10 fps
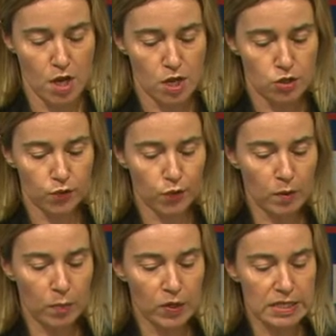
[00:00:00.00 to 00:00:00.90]
So foreign
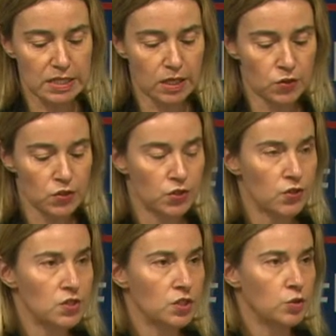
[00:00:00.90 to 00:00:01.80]
policy
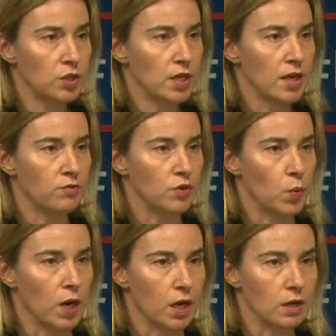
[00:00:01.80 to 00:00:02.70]
concerns today
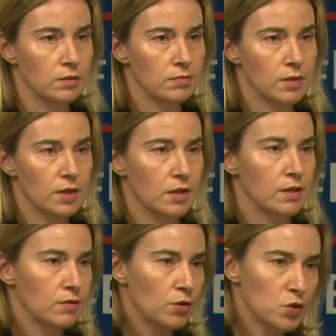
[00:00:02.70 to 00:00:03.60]
everyone.
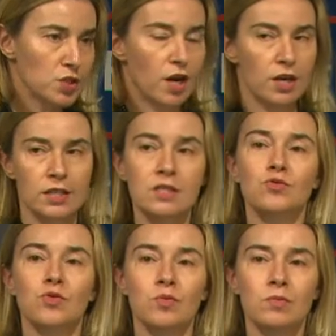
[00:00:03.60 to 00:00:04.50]
Those that are in this
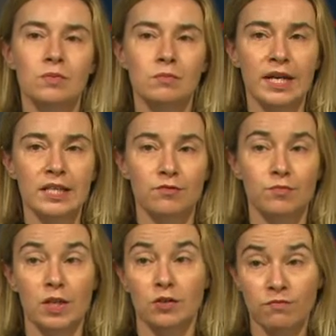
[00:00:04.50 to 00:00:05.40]
room might have
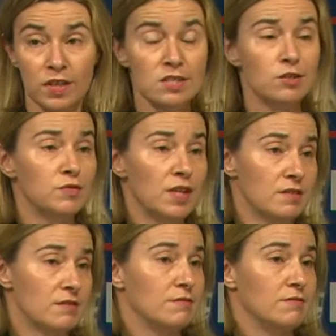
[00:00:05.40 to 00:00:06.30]
been convinced of
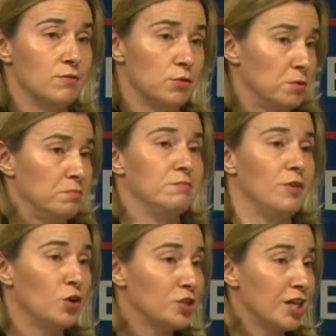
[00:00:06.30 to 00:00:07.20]
that for a
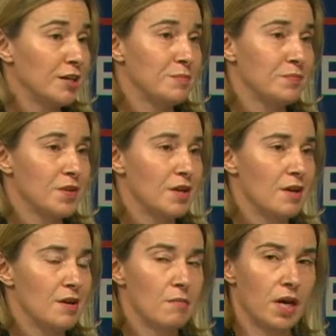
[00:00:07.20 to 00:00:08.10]
long time,
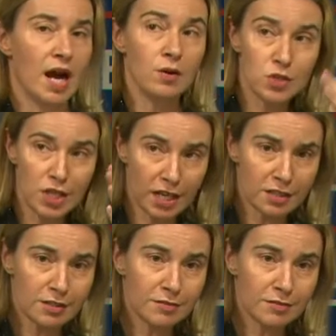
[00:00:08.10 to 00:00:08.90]
but outside,